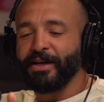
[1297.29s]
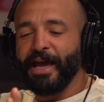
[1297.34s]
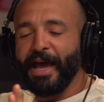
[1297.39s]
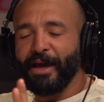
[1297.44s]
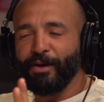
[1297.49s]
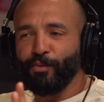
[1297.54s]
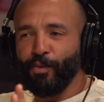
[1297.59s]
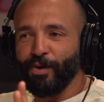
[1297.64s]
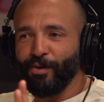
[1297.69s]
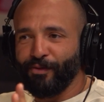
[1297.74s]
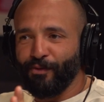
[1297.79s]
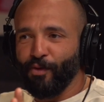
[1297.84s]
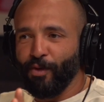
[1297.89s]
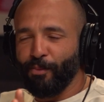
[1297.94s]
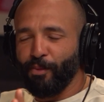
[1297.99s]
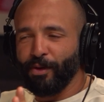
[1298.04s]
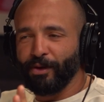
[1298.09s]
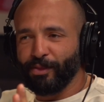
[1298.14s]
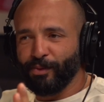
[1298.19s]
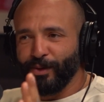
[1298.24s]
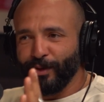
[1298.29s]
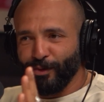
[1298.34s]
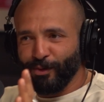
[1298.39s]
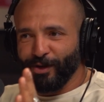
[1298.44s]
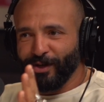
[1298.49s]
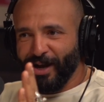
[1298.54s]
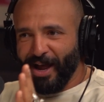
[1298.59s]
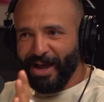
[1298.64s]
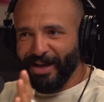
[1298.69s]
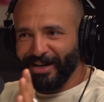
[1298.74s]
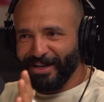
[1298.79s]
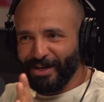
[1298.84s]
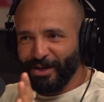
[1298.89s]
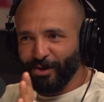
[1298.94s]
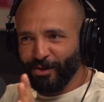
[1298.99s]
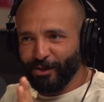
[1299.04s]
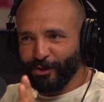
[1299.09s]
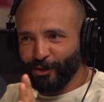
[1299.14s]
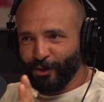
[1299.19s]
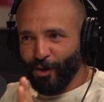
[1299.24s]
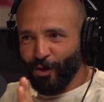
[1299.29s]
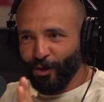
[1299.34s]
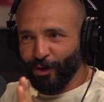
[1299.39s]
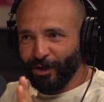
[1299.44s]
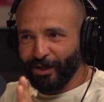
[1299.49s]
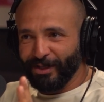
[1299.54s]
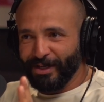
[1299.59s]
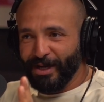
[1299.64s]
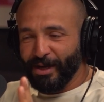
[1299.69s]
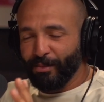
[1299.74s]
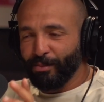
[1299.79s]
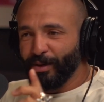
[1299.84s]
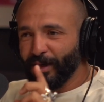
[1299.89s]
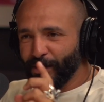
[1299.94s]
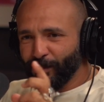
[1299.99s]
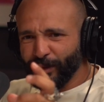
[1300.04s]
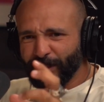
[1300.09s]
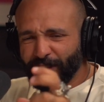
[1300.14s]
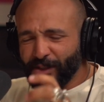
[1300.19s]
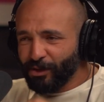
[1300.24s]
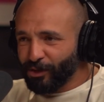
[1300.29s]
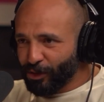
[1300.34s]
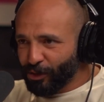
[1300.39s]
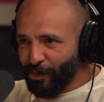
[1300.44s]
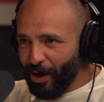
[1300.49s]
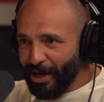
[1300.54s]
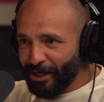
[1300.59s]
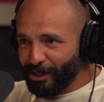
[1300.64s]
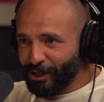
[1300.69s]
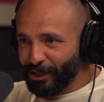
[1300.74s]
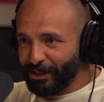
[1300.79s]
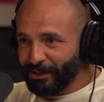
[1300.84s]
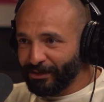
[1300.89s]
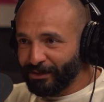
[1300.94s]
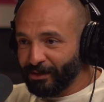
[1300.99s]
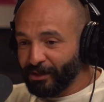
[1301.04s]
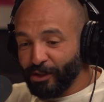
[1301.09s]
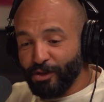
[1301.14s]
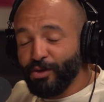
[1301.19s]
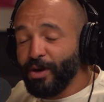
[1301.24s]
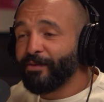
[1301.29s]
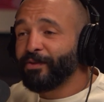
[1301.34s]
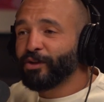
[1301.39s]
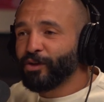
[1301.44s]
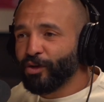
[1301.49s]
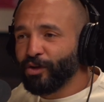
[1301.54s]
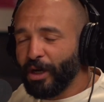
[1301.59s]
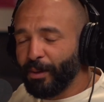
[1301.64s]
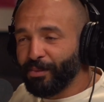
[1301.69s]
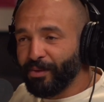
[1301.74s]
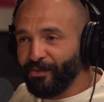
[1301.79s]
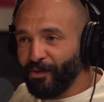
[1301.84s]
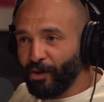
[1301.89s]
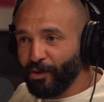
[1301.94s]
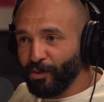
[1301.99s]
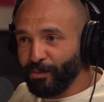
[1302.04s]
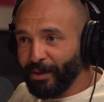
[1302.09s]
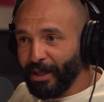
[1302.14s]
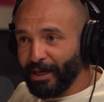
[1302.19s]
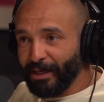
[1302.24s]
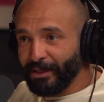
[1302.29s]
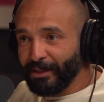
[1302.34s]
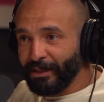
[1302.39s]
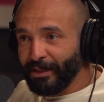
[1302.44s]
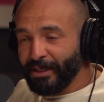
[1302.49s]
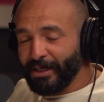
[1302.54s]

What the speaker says: At 104.3, you could kind of hear the song, but it was still scratchy. You never turned up the volume then,